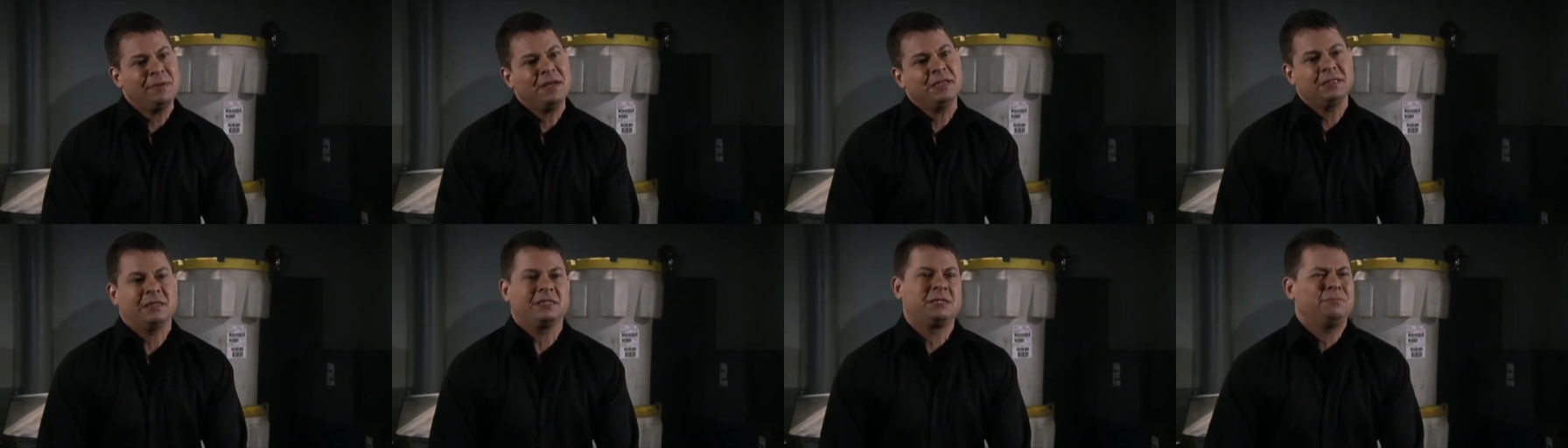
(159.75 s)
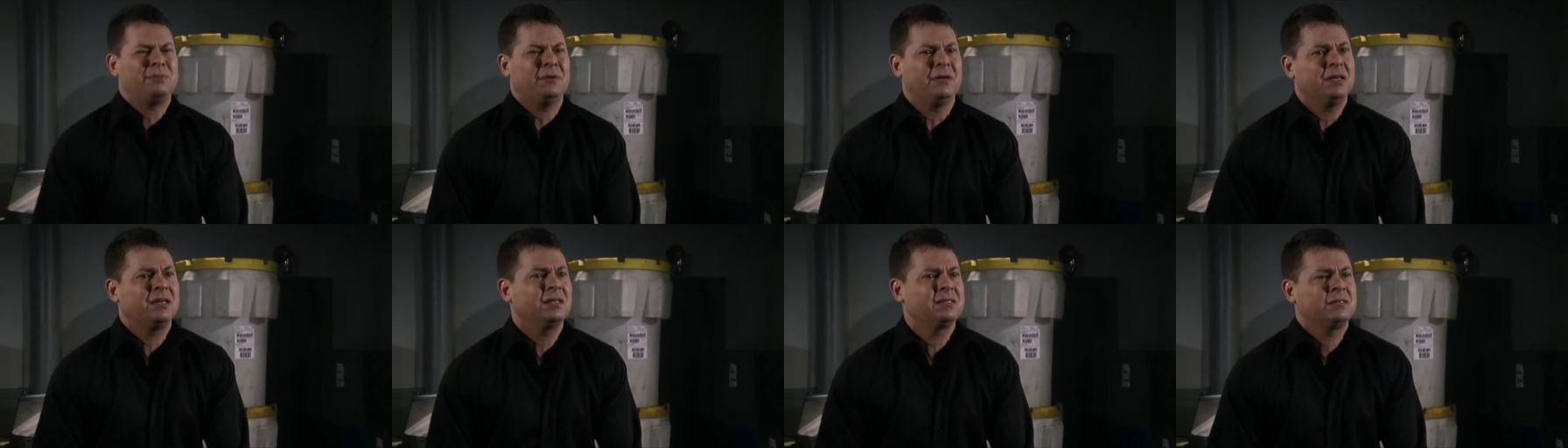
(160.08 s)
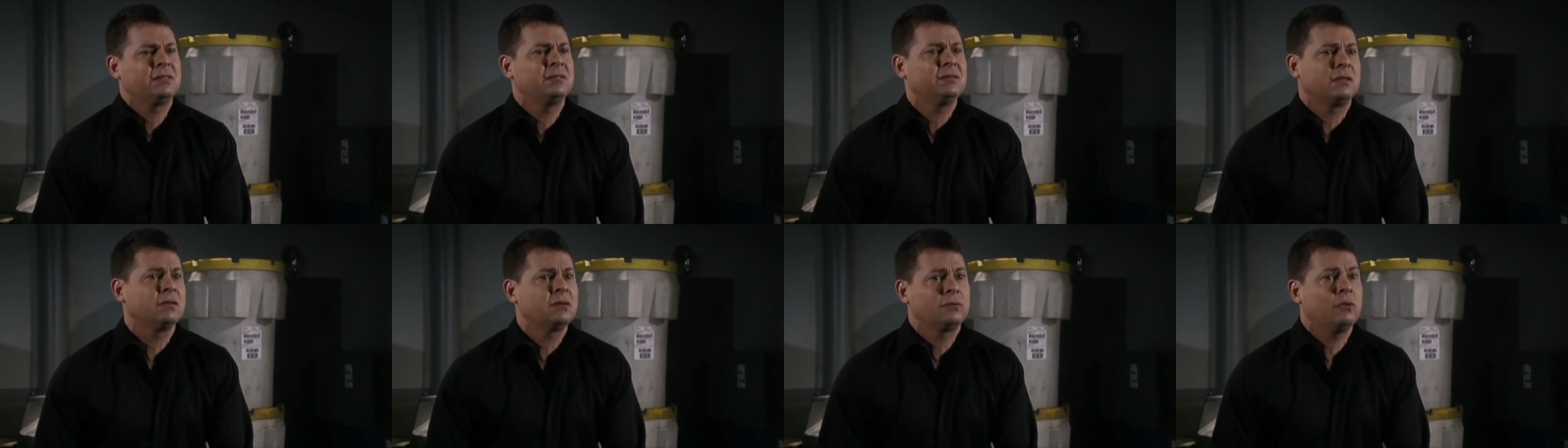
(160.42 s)
Petersburg
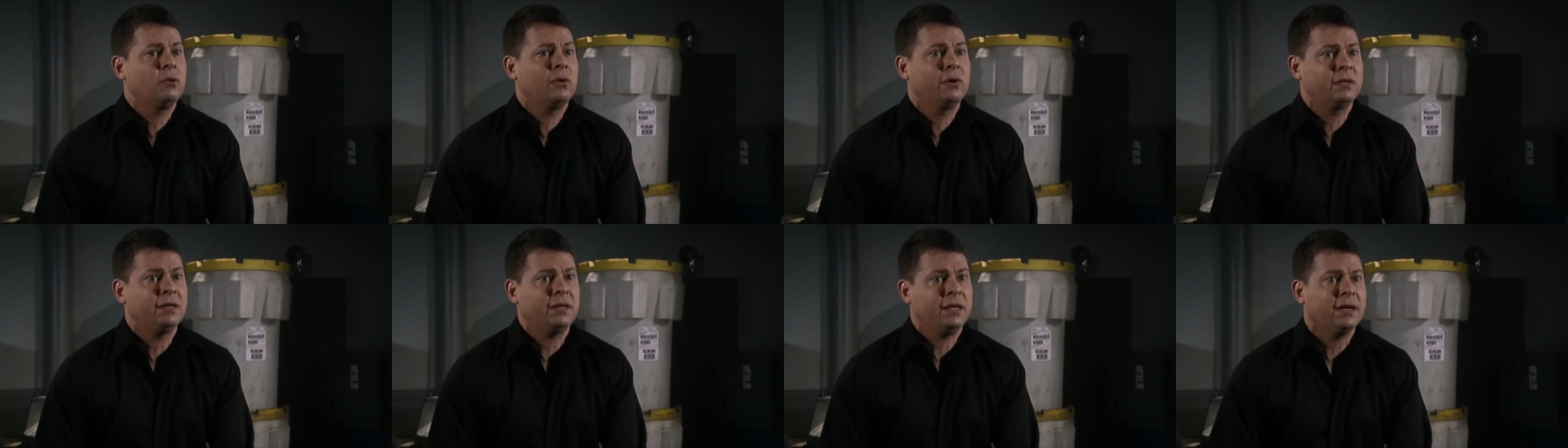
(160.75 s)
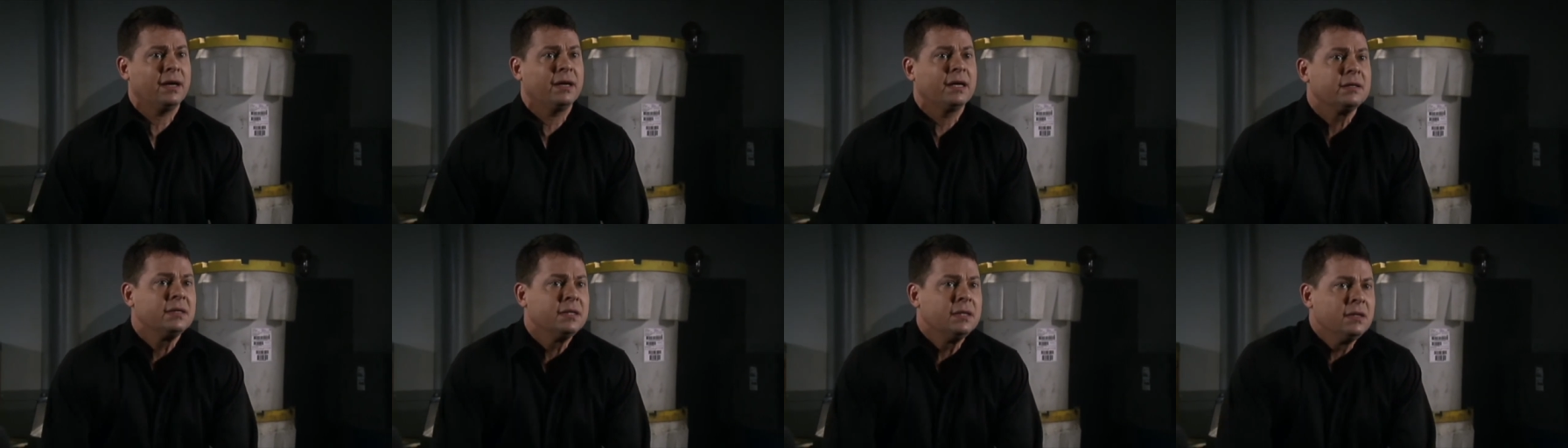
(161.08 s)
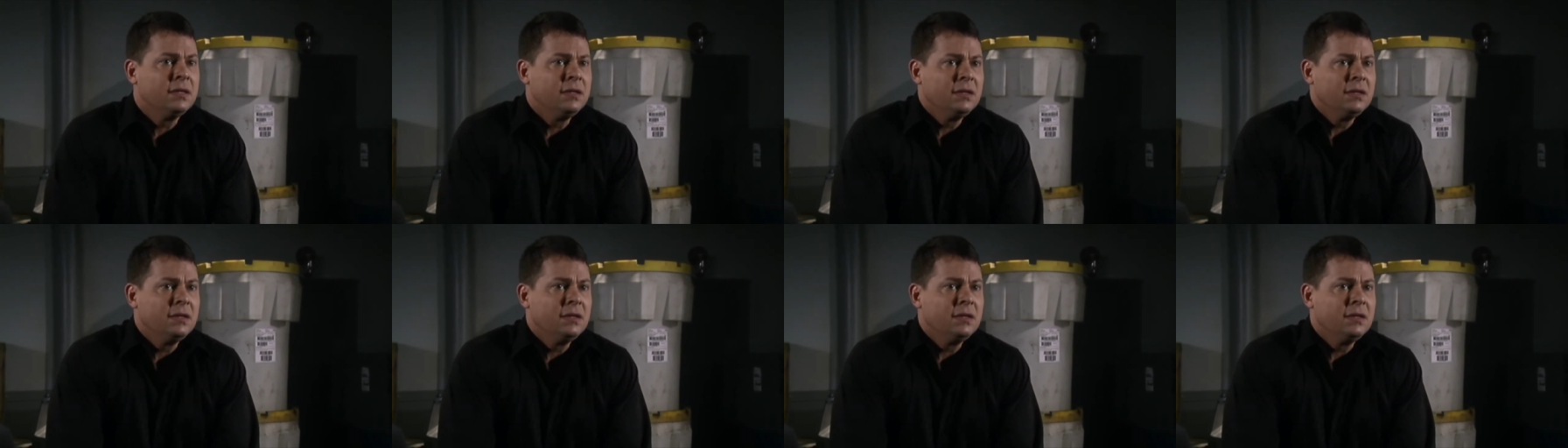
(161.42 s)
to LaGuardia.